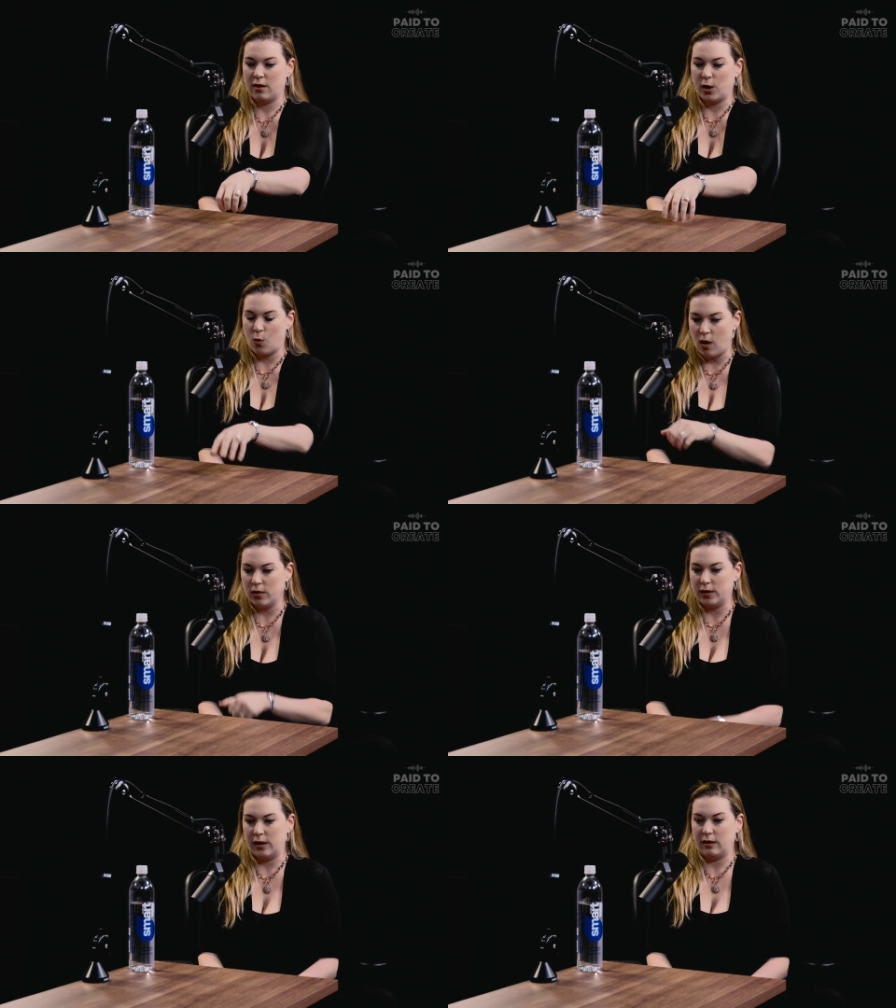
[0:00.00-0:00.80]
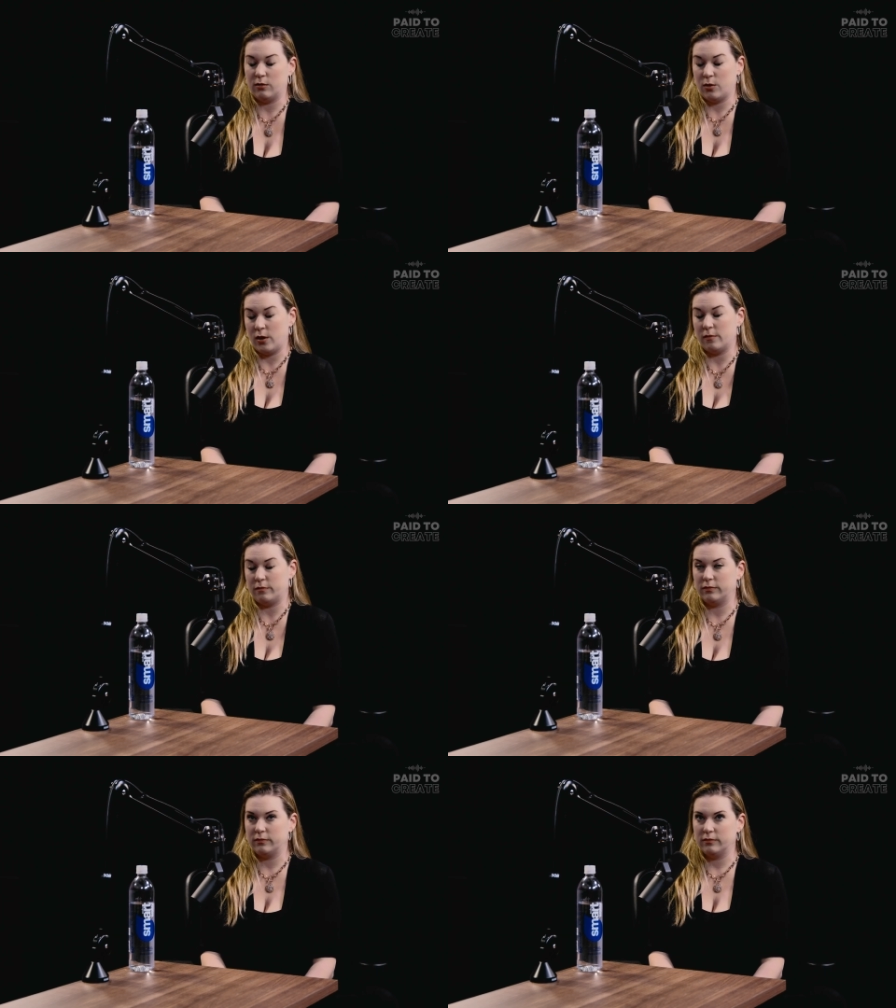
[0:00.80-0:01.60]
and quality, or it
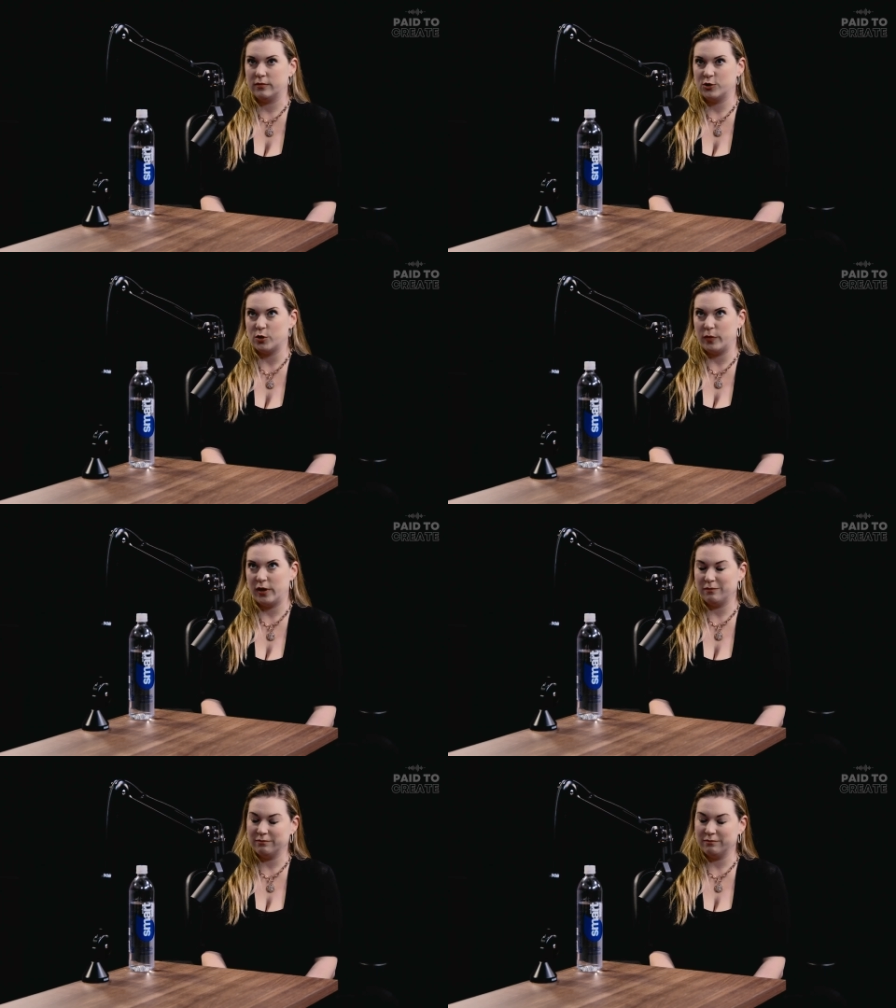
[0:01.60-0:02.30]
should be.